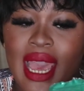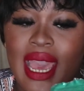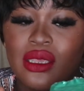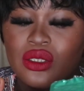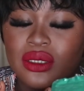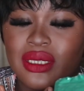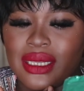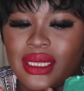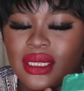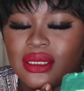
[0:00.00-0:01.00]
I used to
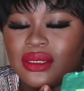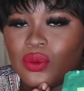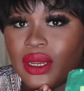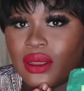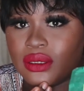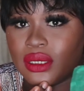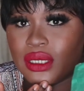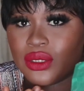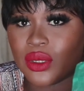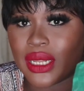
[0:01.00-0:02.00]
take it when I was on
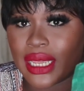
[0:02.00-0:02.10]
keto,